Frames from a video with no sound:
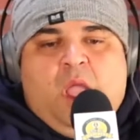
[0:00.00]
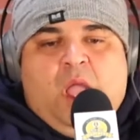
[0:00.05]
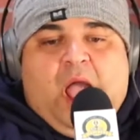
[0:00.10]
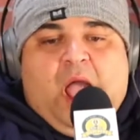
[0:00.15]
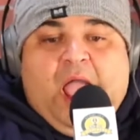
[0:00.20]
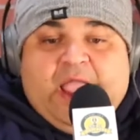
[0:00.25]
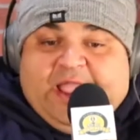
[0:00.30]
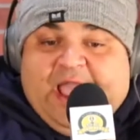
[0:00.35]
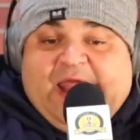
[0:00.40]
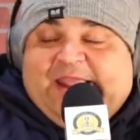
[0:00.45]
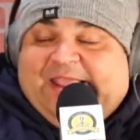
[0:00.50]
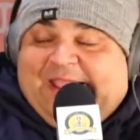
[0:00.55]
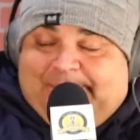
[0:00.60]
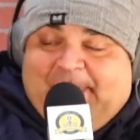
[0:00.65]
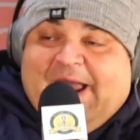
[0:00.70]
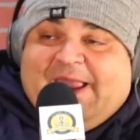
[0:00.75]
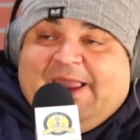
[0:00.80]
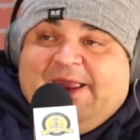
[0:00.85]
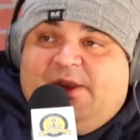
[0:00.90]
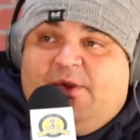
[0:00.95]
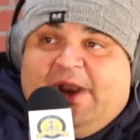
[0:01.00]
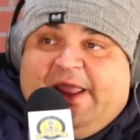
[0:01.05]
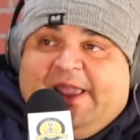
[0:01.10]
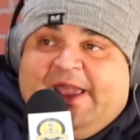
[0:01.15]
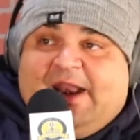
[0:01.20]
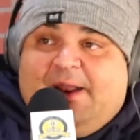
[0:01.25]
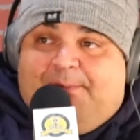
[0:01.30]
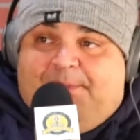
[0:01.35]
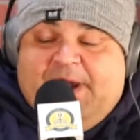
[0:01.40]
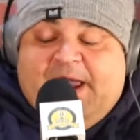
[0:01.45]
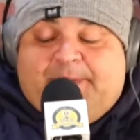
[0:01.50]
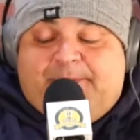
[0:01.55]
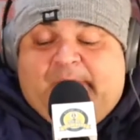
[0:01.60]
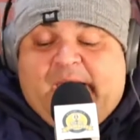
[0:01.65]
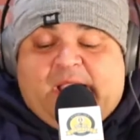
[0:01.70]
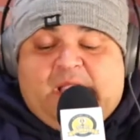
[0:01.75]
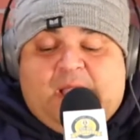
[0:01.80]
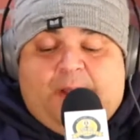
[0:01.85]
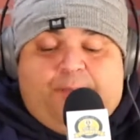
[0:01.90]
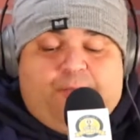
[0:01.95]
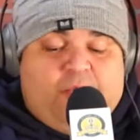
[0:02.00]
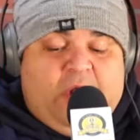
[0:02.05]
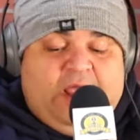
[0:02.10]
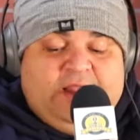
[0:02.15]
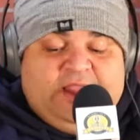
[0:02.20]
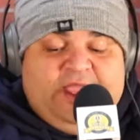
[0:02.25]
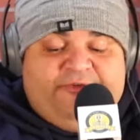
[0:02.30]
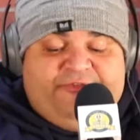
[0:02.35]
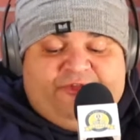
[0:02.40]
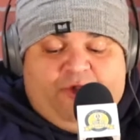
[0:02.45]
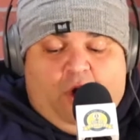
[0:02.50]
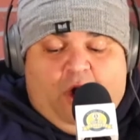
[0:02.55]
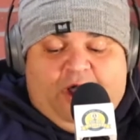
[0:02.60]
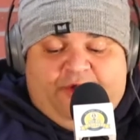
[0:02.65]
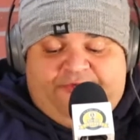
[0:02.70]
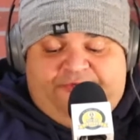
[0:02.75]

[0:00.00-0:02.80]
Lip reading: I got to get back into it. I got to pick back up where I left off.